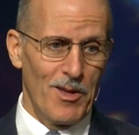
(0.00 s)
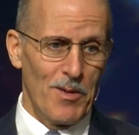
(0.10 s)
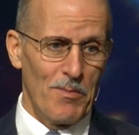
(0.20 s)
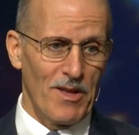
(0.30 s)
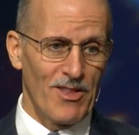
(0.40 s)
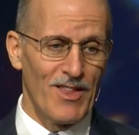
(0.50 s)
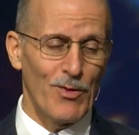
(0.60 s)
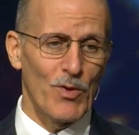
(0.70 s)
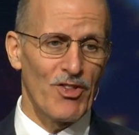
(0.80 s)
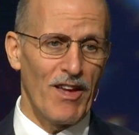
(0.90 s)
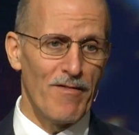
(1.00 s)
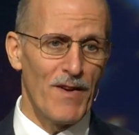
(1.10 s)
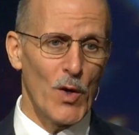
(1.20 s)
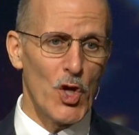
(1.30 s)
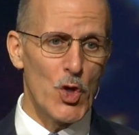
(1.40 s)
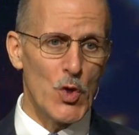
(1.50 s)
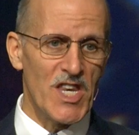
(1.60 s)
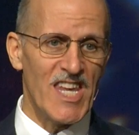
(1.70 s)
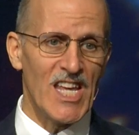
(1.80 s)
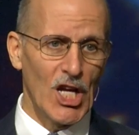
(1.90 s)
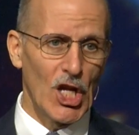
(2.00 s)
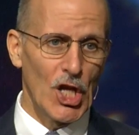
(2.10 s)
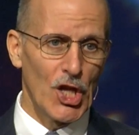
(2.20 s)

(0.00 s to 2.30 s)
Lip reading: because this was a very unique